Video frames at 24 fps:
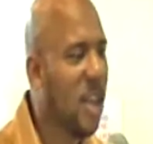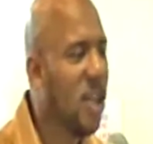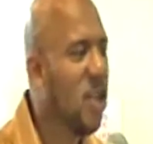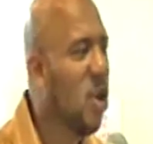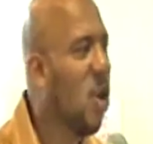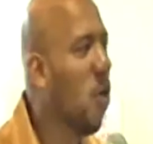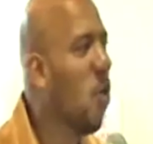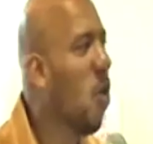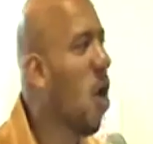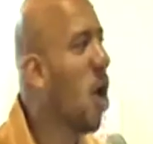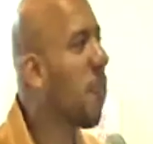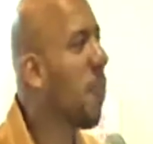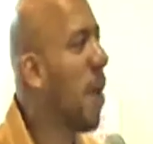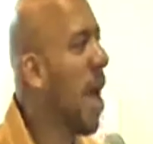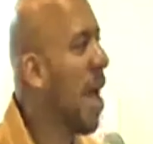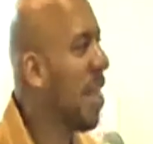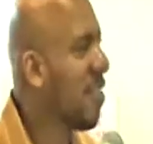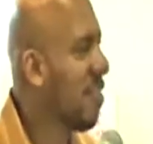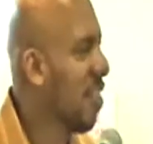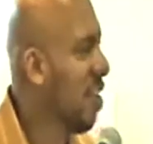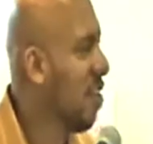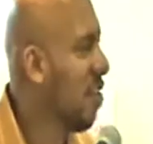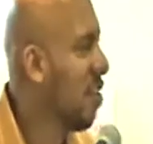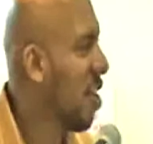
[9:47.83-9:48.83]
Don't walk
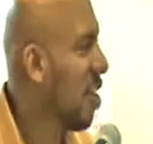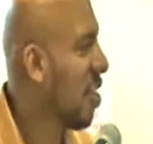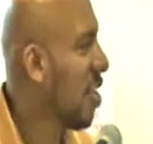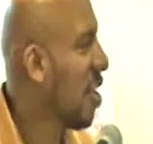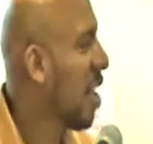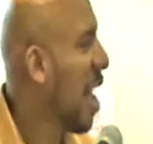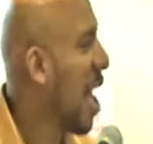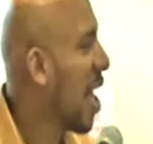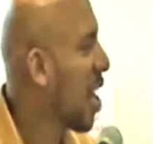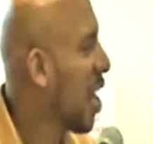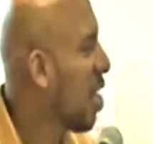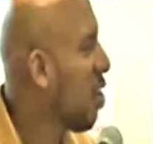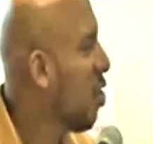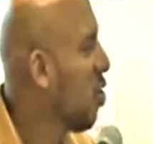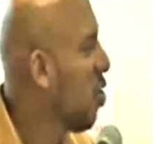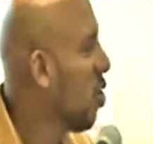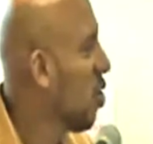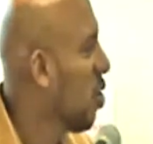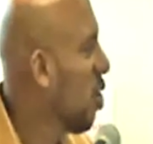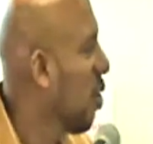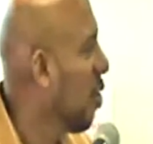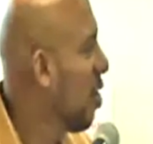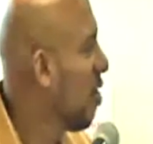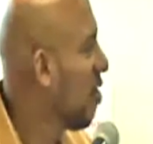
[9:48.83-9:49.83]
past each other and act like you
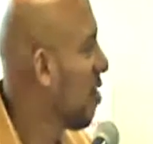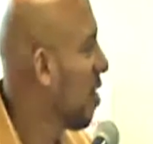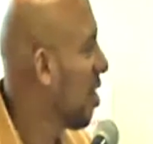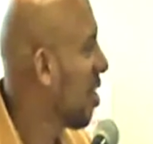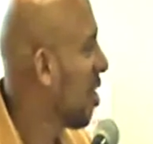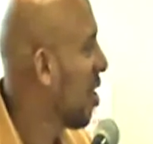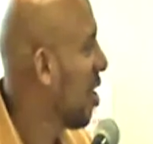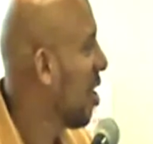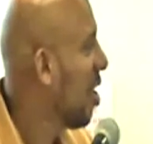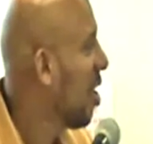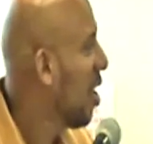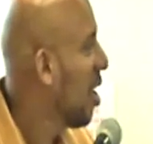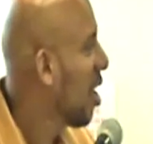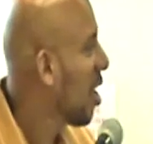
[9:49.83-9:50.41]
don't know each other.